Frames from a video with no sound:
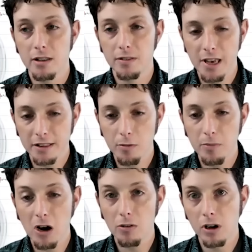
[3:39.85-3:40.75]
that the
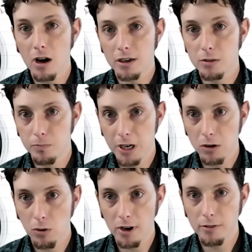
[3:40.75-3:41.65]
Mt. Gox
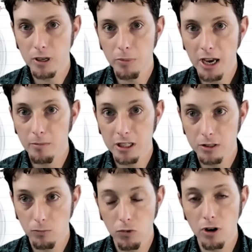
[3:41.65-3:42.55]
Bitcoin
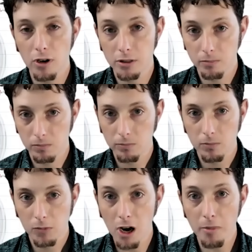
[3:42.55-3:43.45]
repayments were
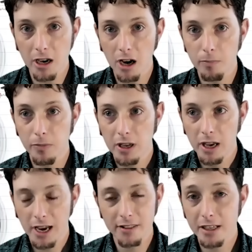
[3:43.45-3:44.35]
coming up
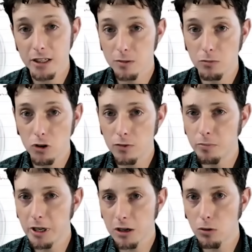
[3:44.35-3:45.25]
and they just moved
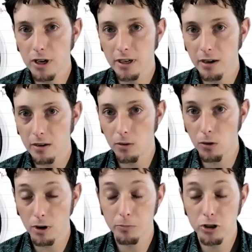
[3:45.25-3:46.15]
Bitcoin
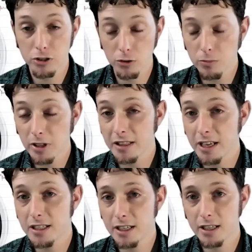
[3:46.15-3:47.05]
or presumed that
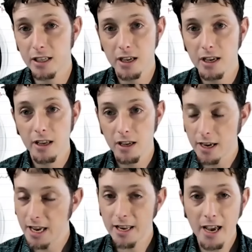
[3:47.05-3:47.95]
they did,
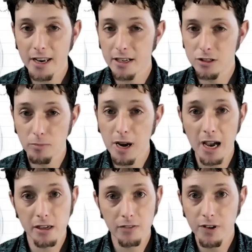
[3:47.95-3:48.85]
it had a
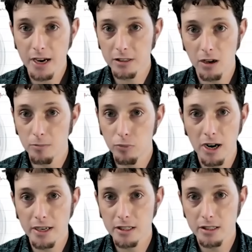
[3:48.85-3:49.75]
dramatic effect on
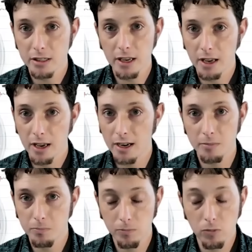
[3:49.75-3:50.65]
price and
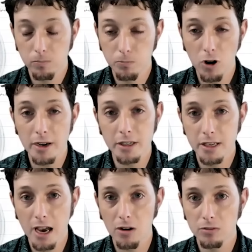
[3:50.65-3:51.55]
it brought it
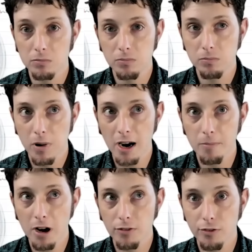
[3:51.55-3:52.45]
down by
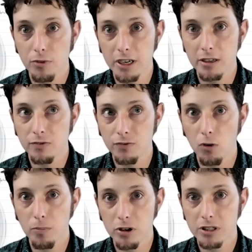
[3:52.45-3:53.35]
about
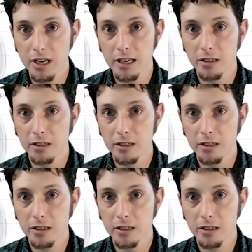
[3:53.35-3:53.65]
3-4%.